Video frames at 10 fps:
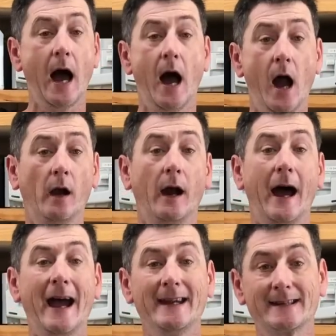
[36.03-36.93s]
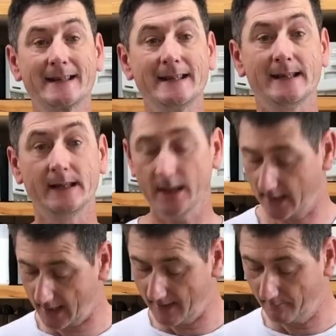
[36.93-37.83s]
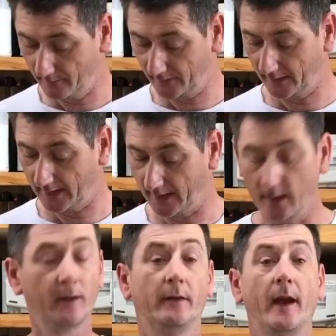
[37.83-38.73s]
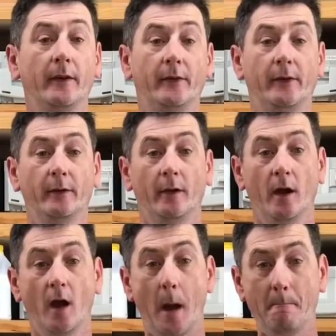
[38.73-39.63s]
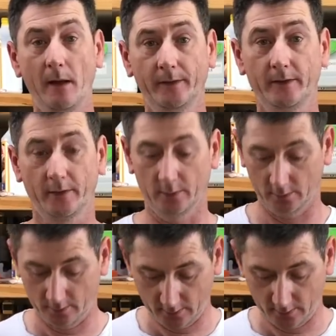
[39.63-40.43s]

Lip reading: R18MT-0 Multitool.